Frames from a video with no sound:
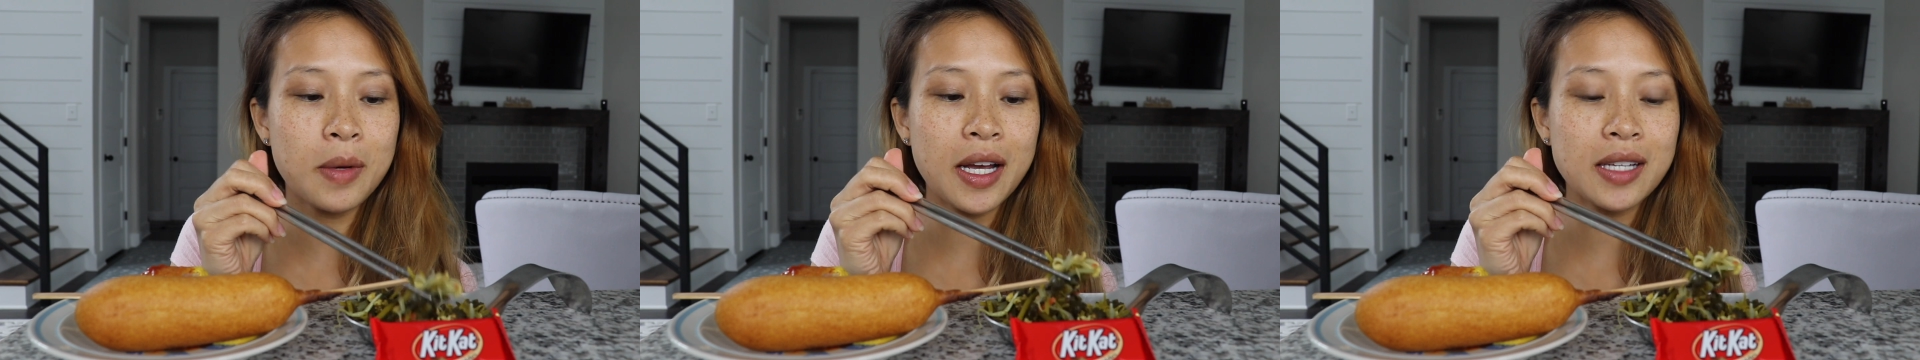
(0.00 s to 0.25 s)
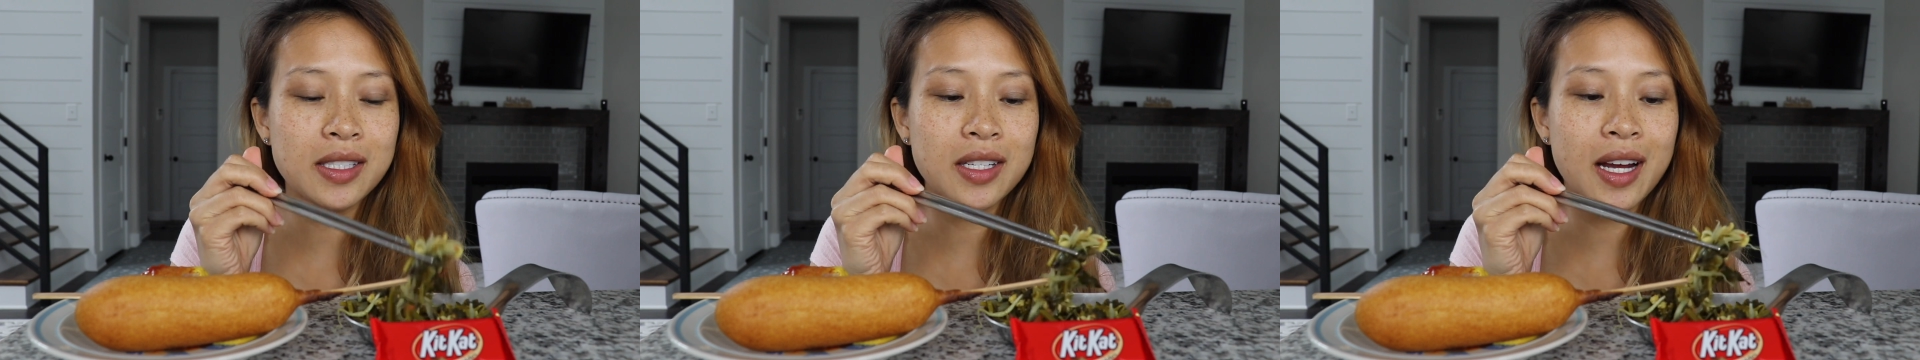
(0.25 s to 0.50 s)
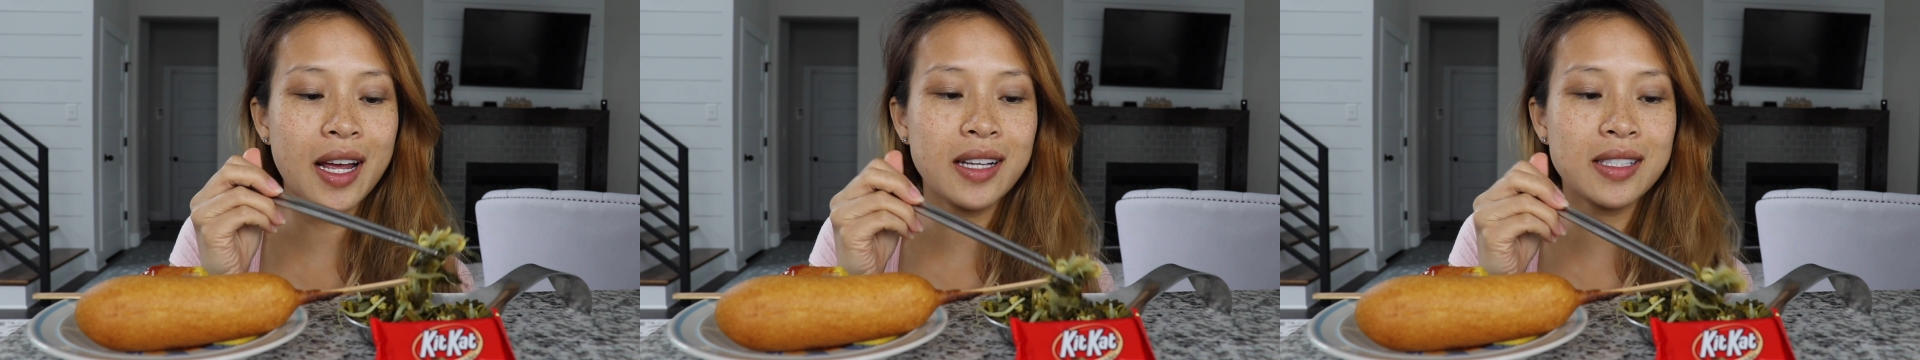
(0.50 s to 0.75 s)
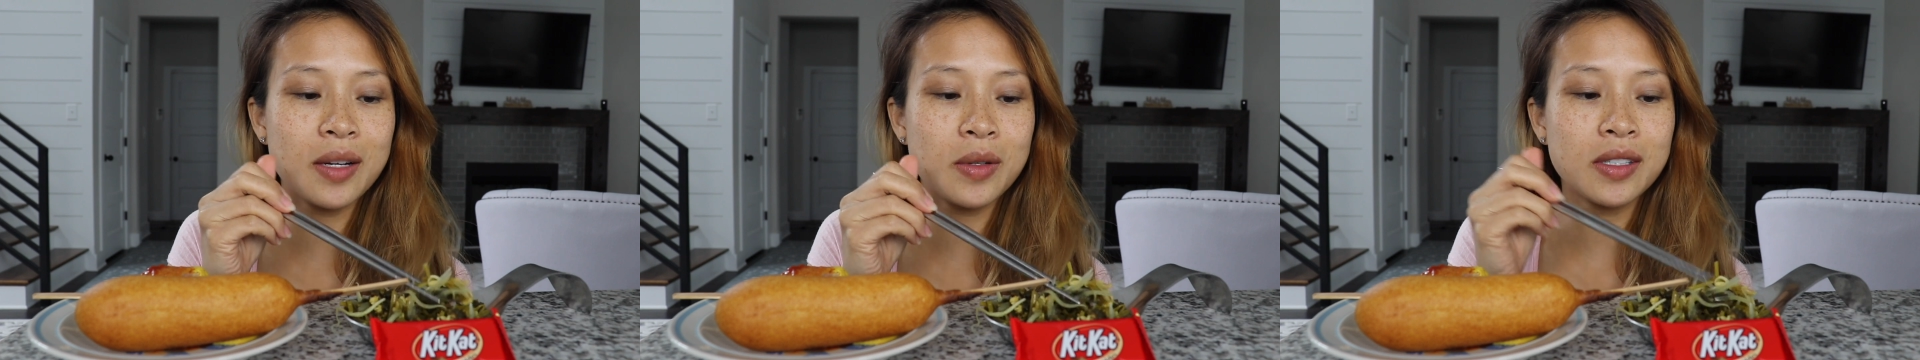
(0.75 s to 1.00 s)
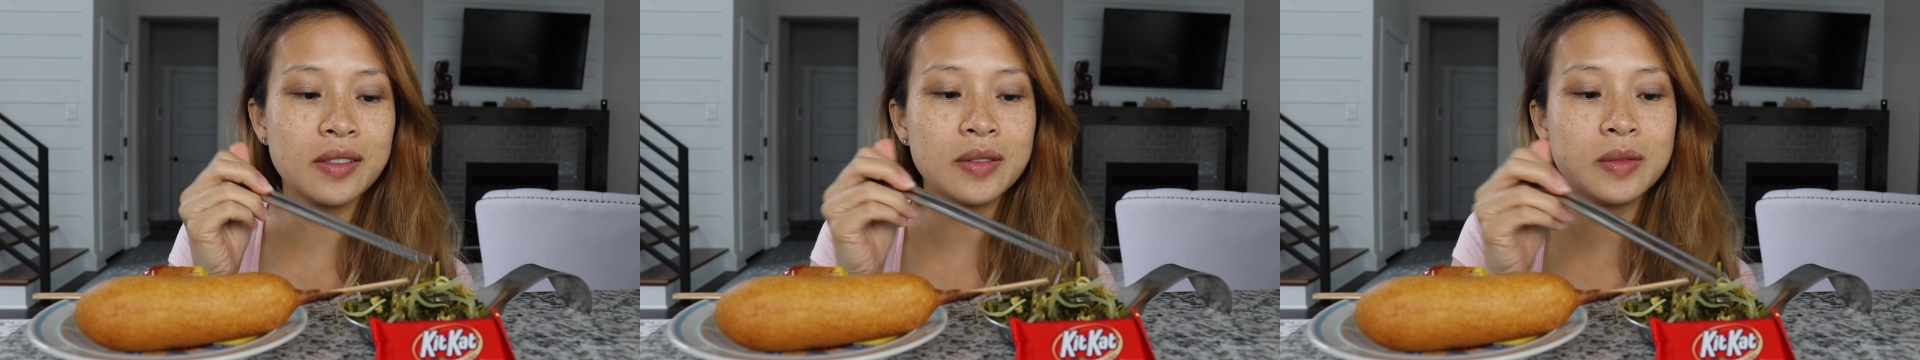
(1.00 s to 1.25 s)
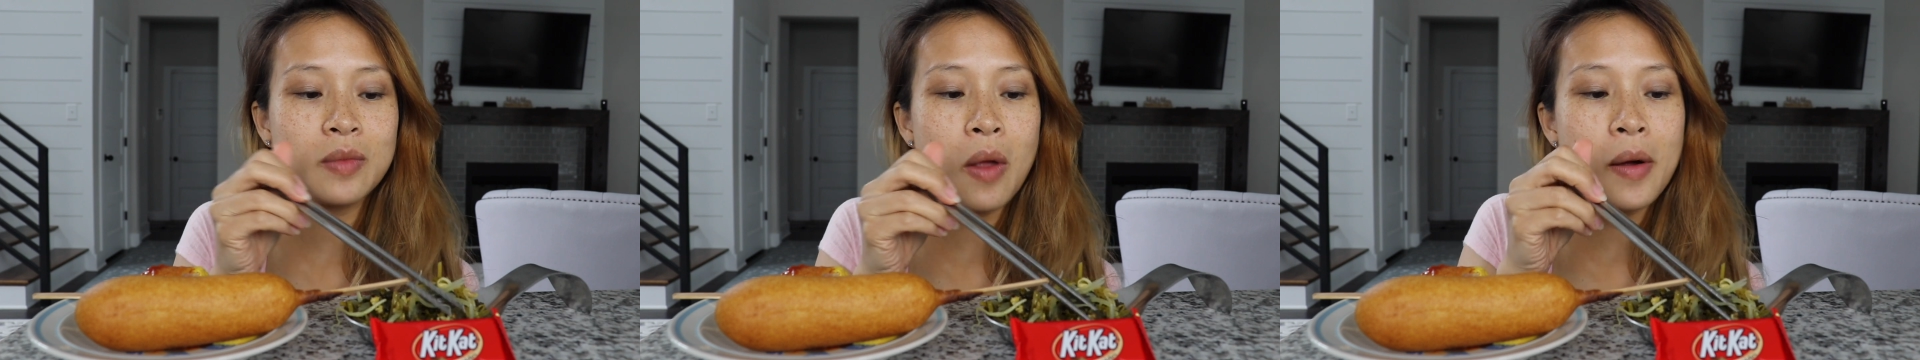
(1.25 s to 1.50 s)
bit yesterday because they
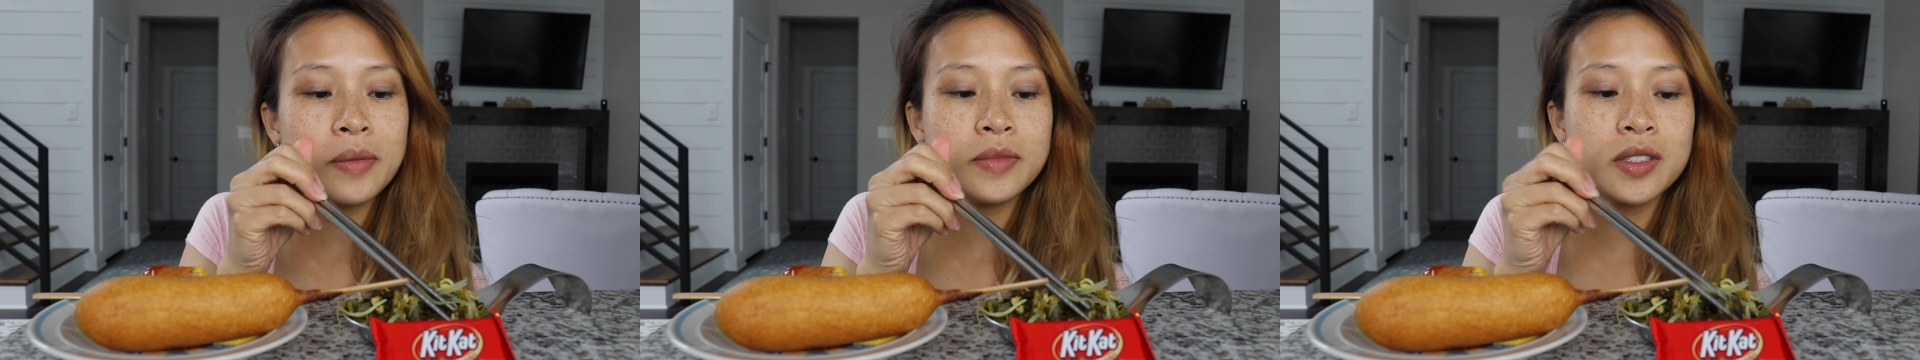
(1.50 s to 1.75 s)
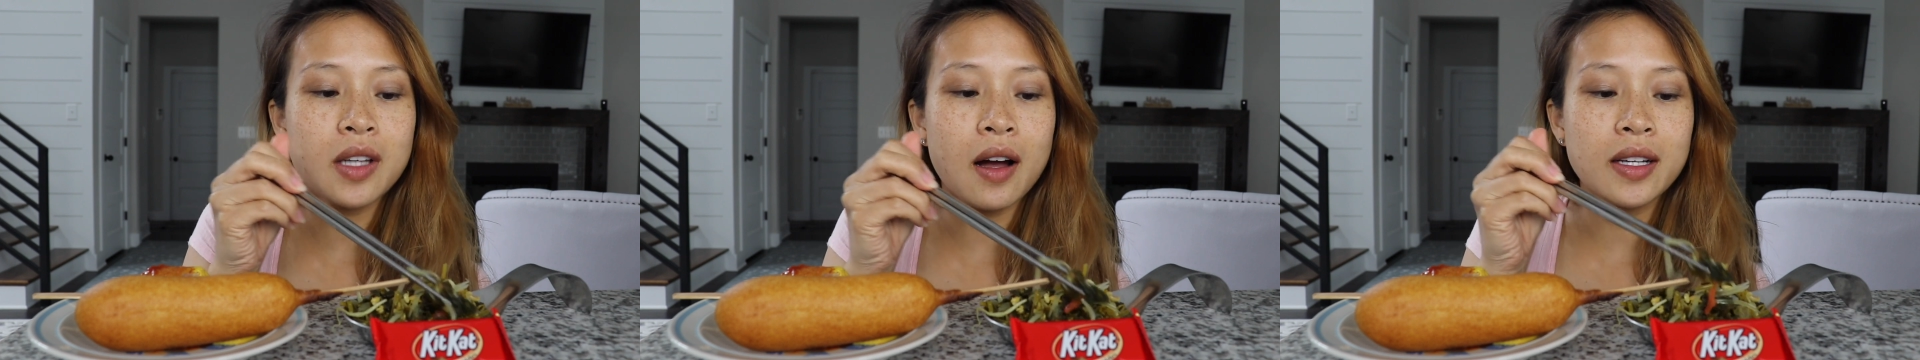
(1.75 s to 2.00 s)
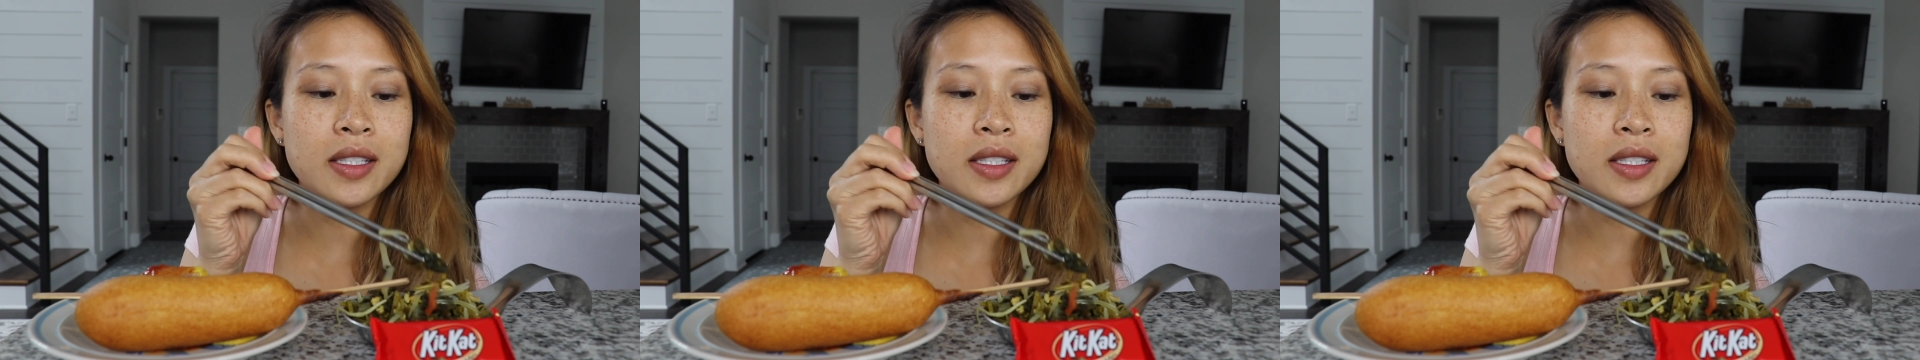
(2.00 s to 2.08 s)
saw